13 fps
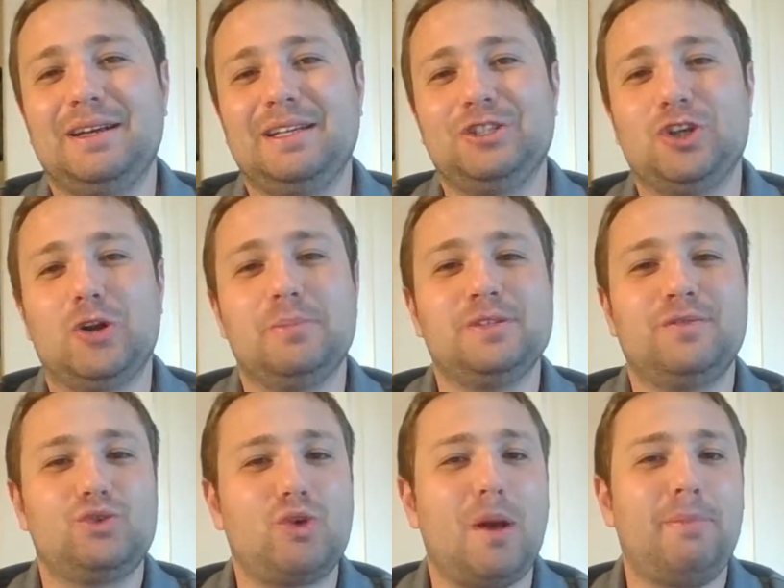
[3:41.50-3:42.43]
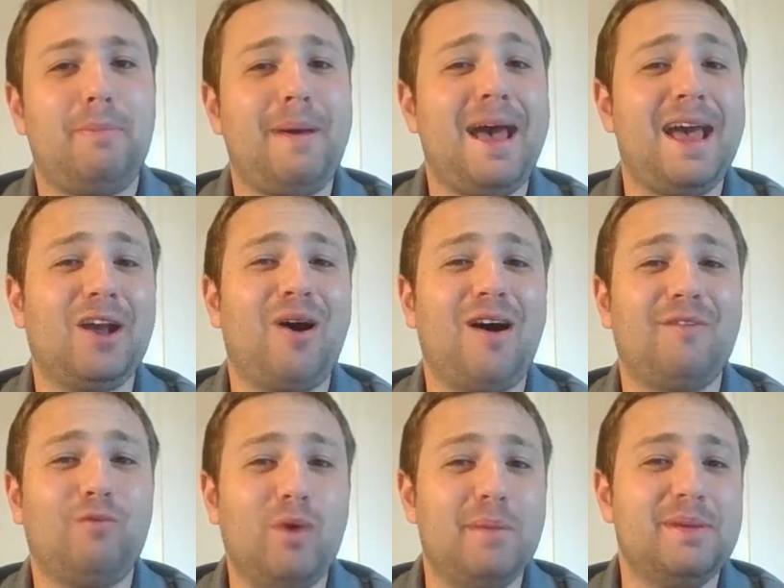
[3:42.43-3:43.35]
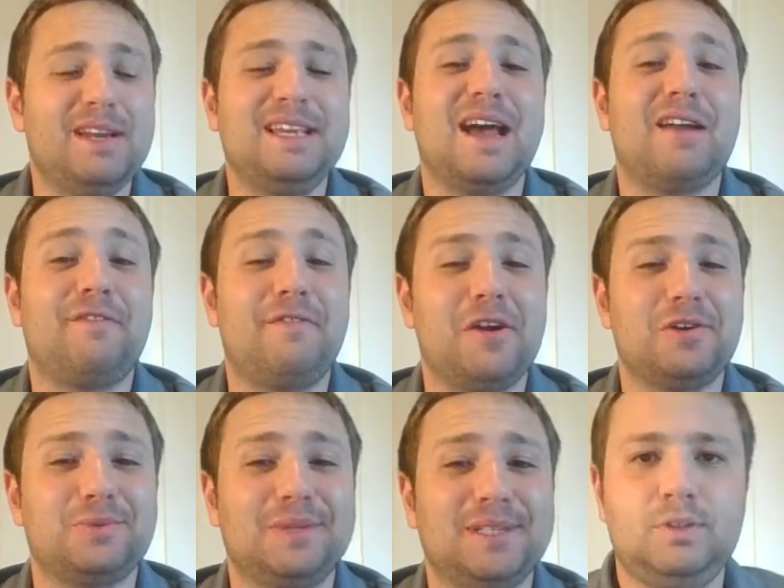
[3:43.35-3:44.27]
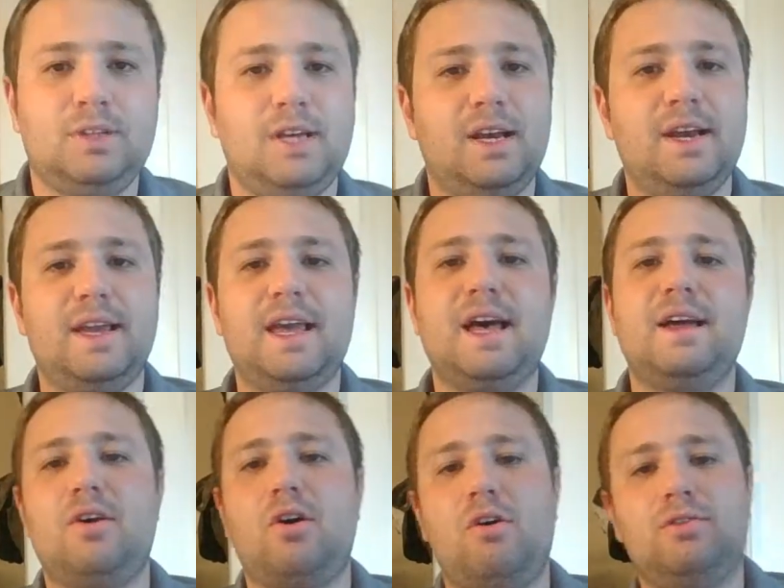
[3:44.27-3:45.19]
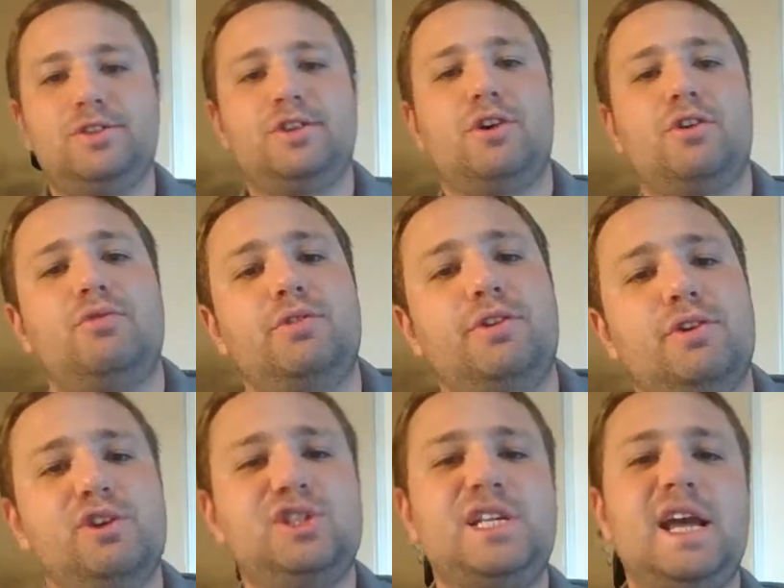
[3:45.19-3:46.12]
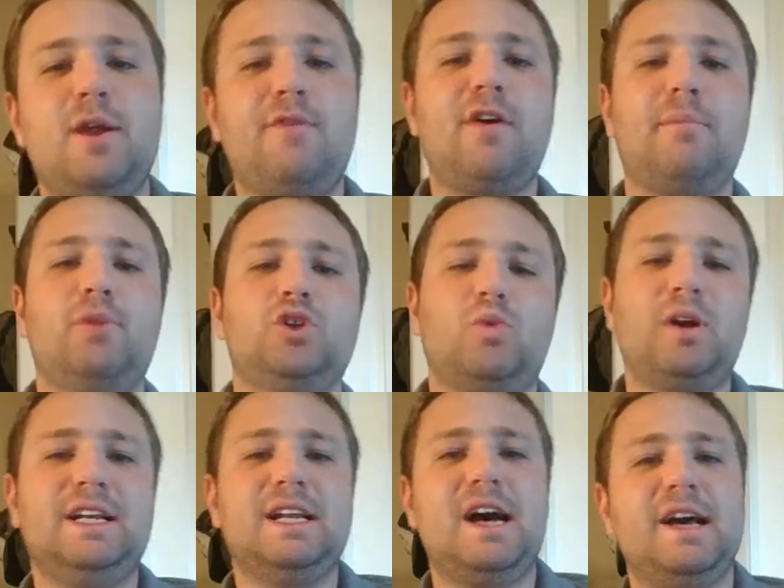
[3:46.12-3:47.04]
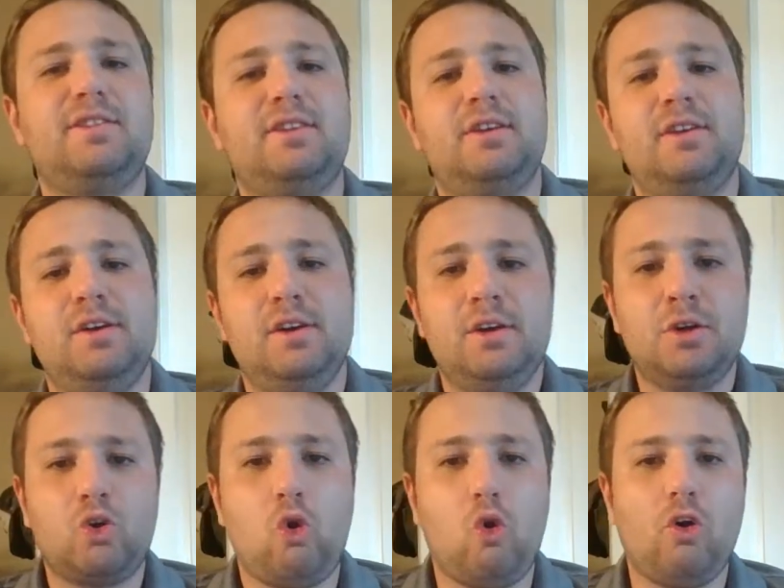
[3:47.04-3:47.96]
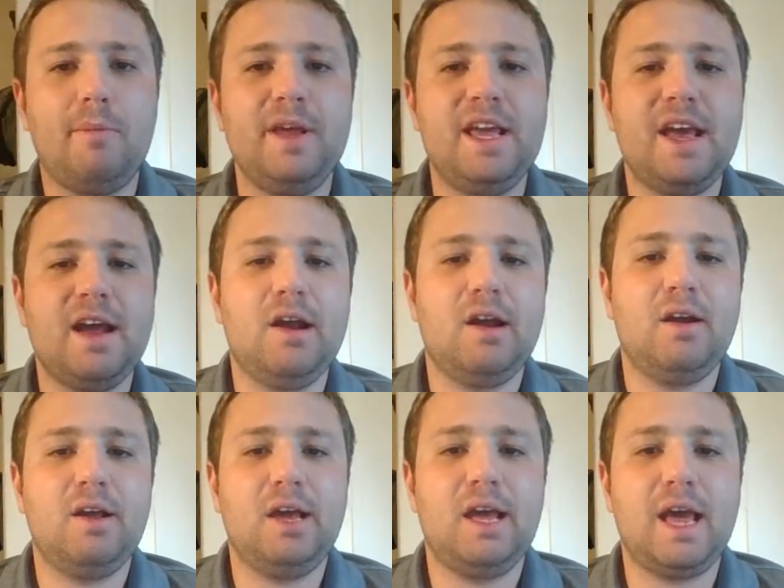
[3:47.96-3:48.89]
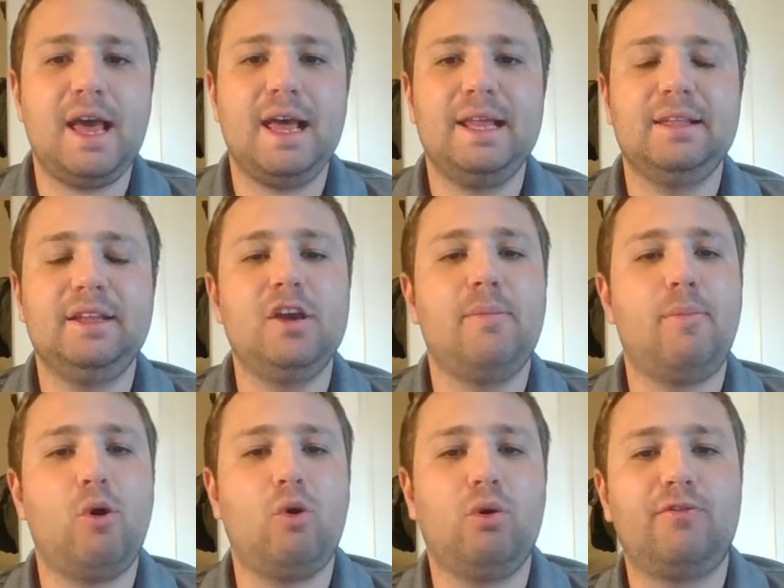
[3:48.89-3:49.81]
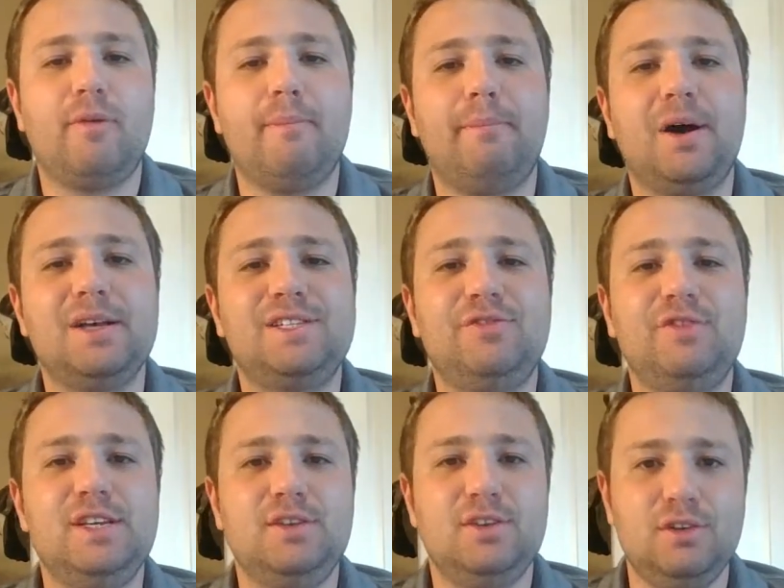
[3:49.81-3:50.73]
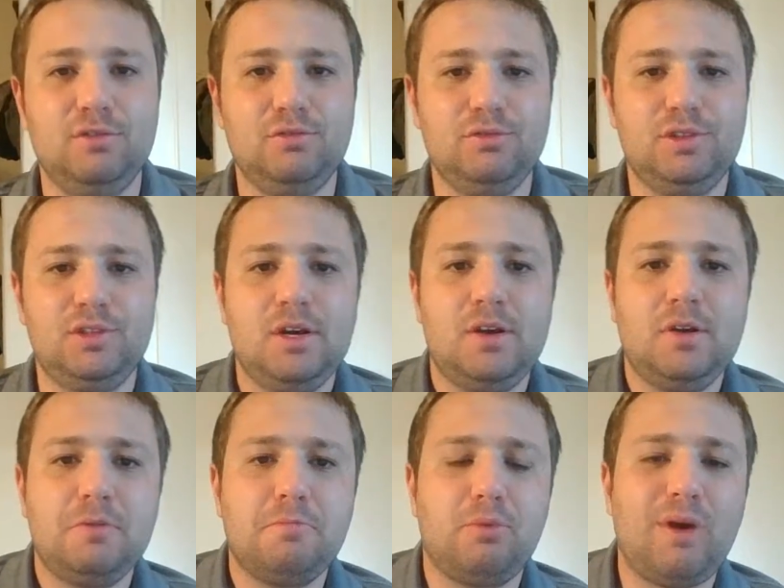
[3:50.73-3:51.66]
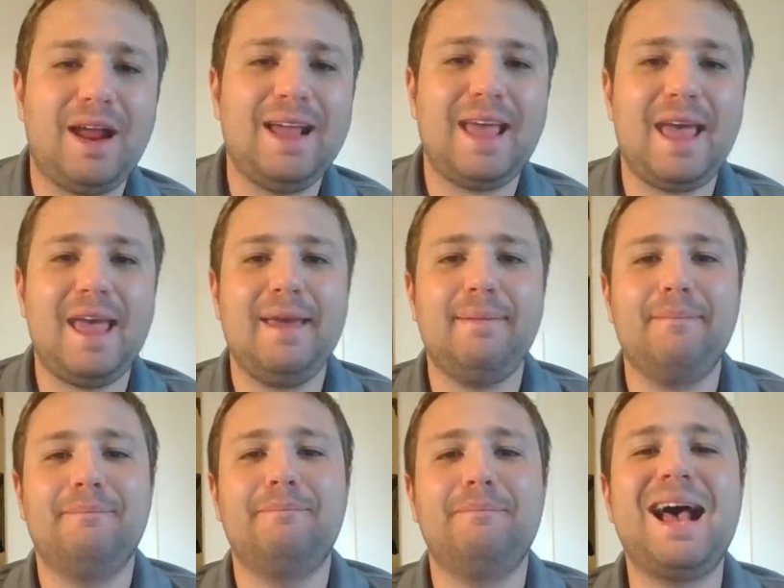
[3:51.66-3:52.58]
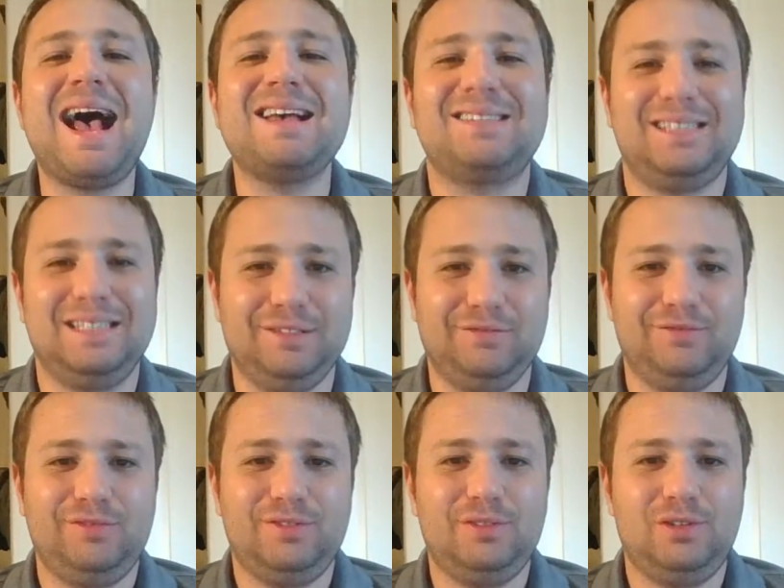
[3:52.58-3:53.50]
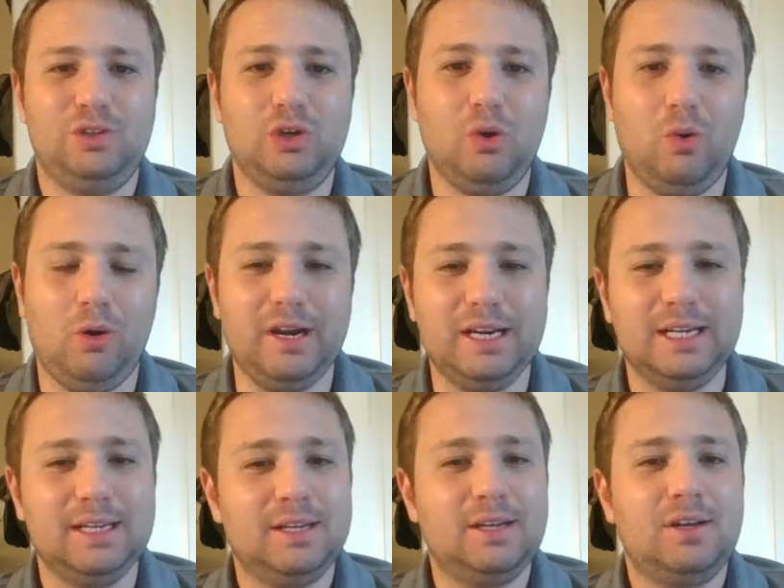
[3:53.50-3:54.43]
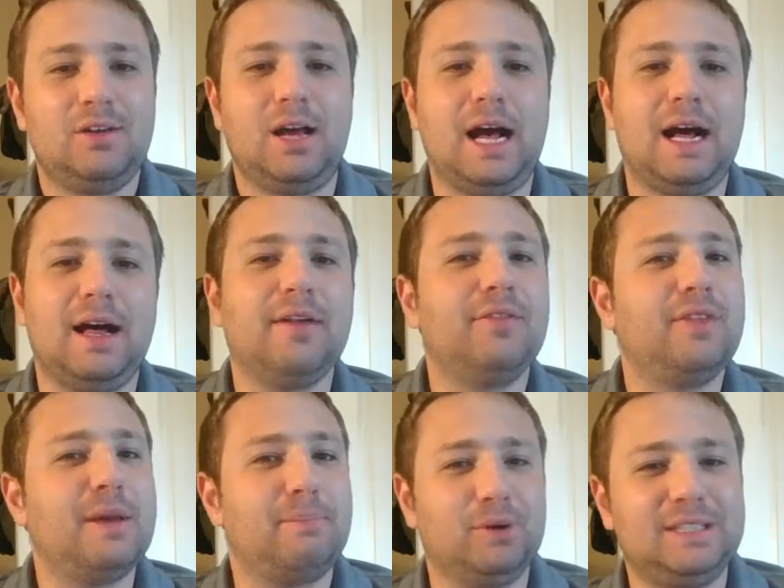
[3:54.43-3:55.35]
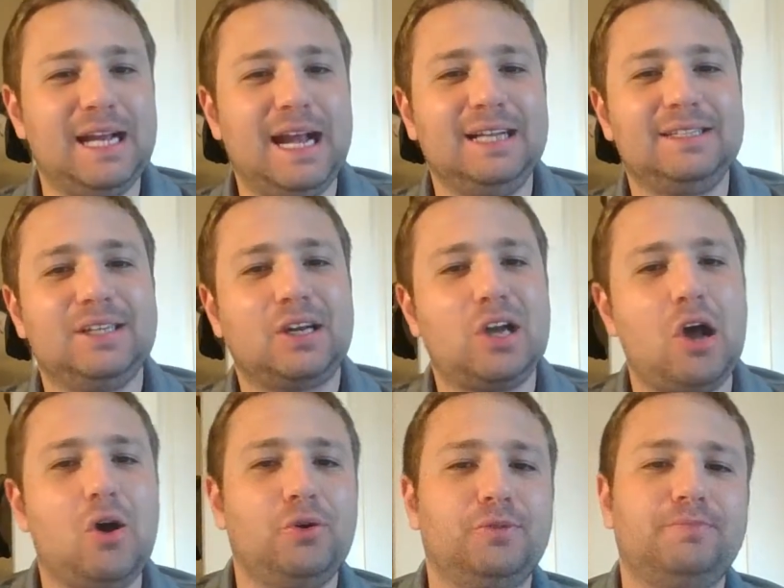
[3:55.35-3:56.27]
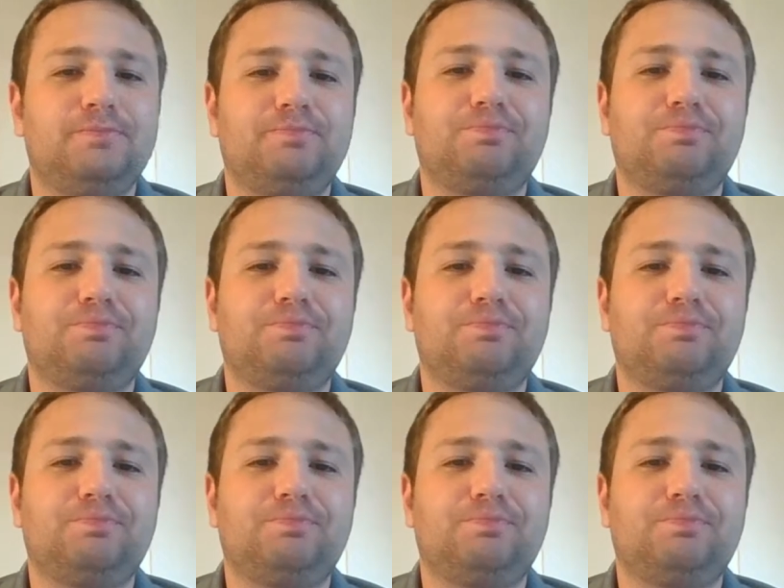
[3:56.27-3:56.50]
in terms of Trump paying off women he had affairs with. Again, also Thursday, November 29th, Cormier and Leopold from BuzzFeed News break a massive story that pertains to Cohen.